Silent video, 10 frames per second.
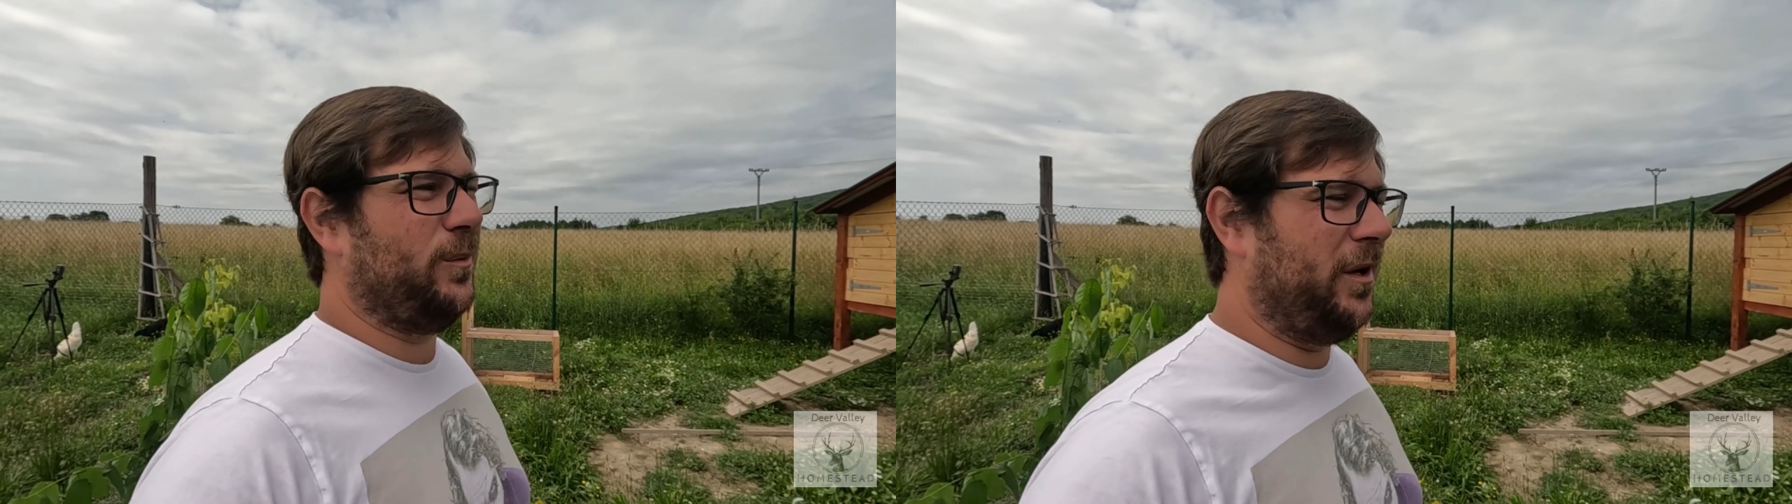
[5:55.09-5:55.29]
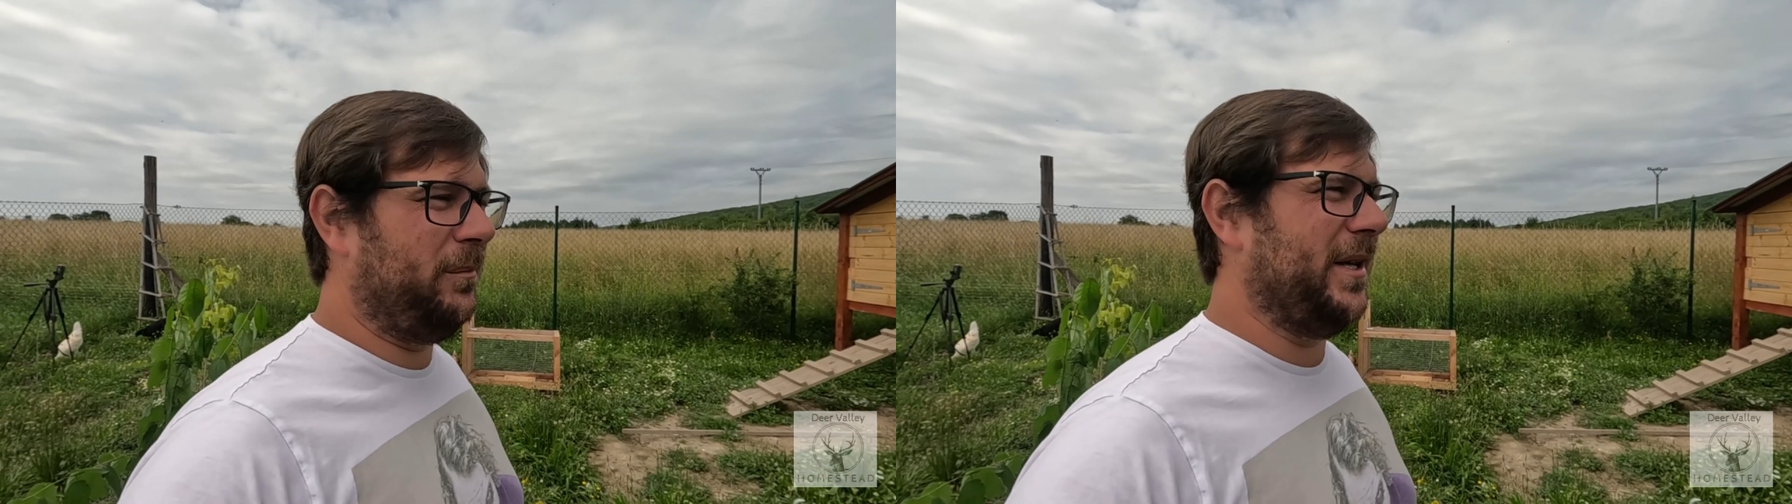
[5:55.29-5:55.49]

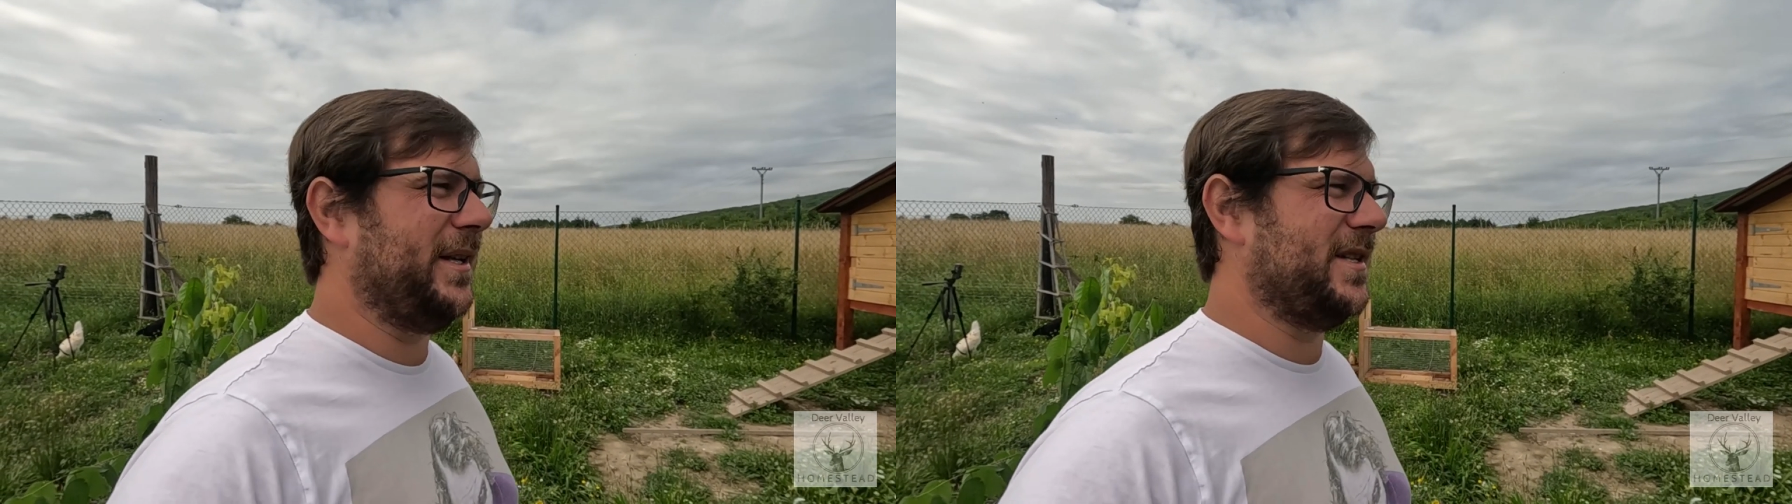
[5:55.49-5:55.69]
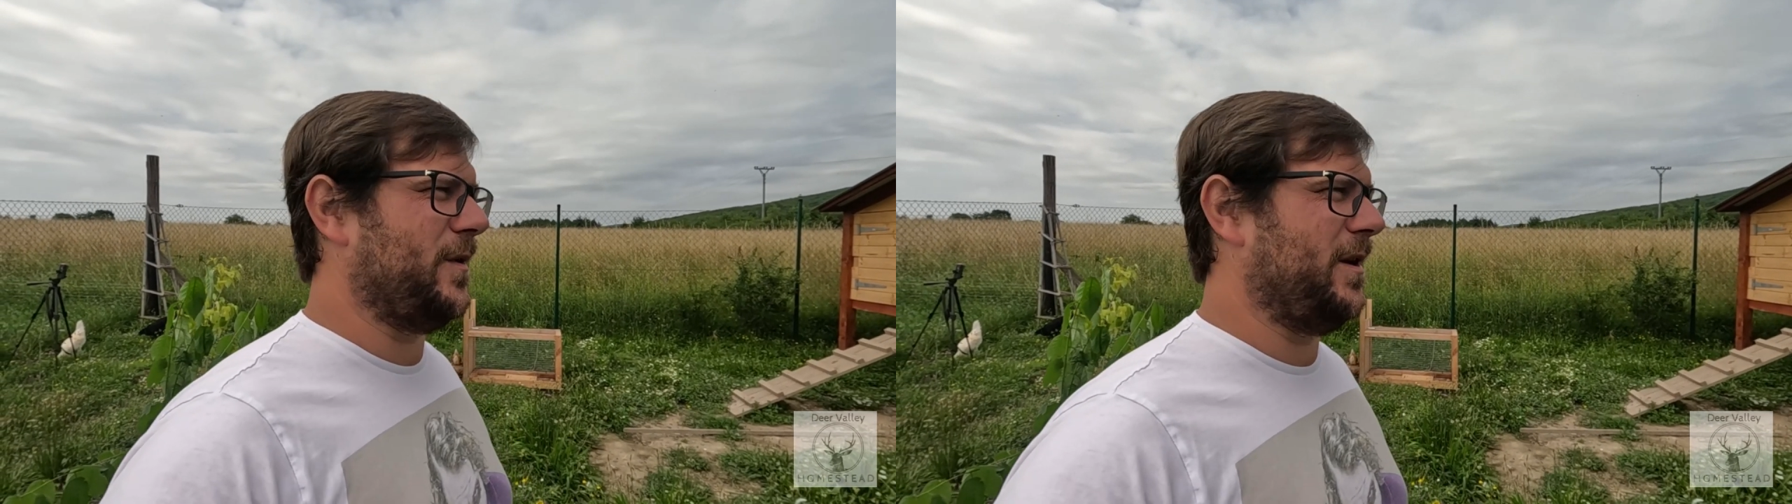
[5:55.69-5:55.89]
won't make
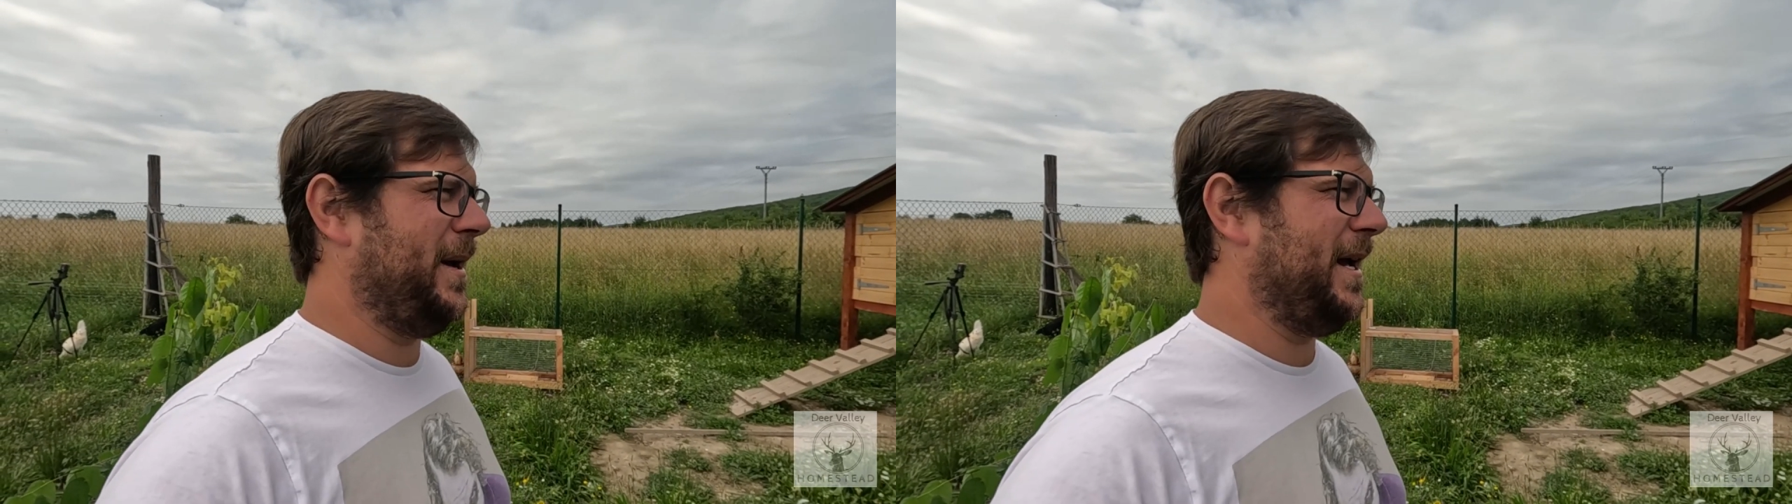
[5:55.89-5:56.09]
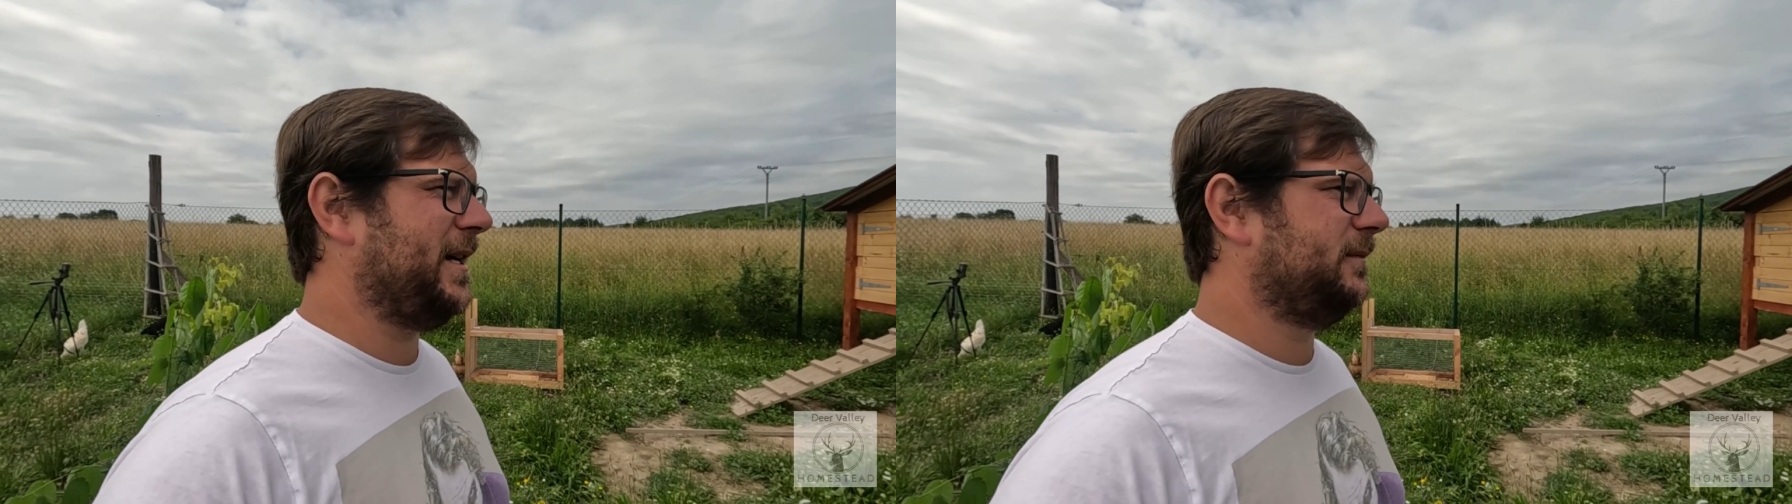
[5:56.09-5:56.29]
his way
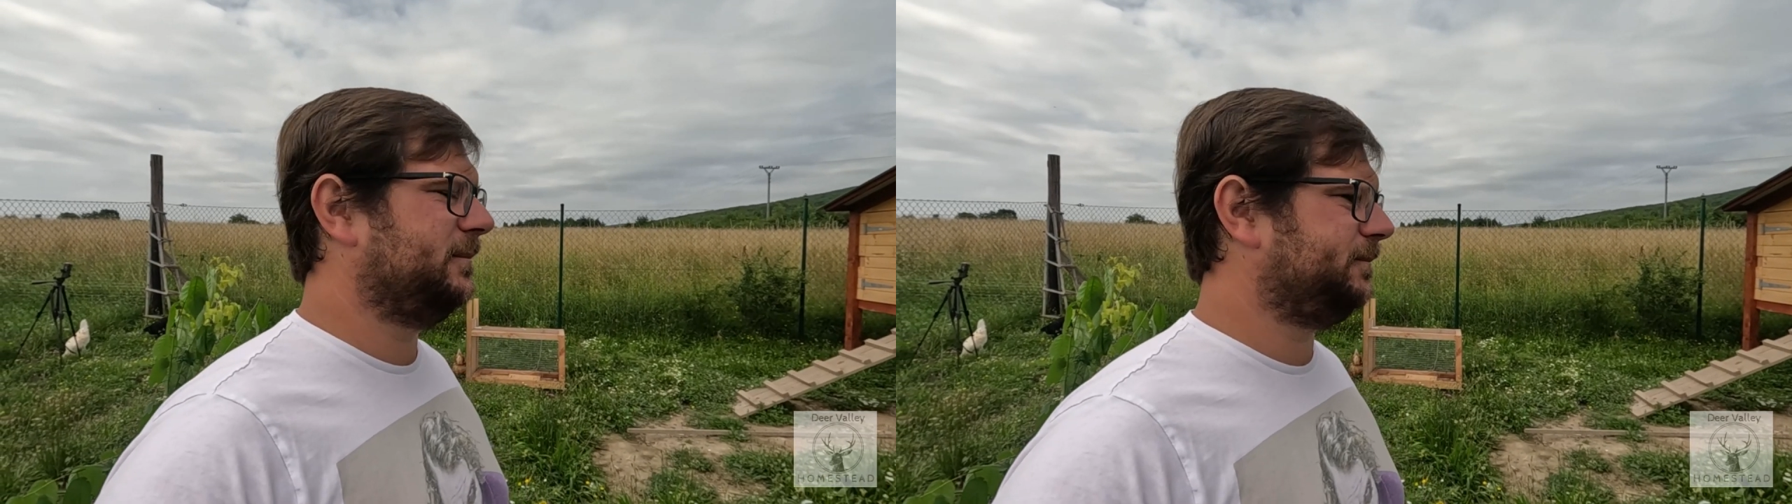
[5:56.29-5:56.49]
back,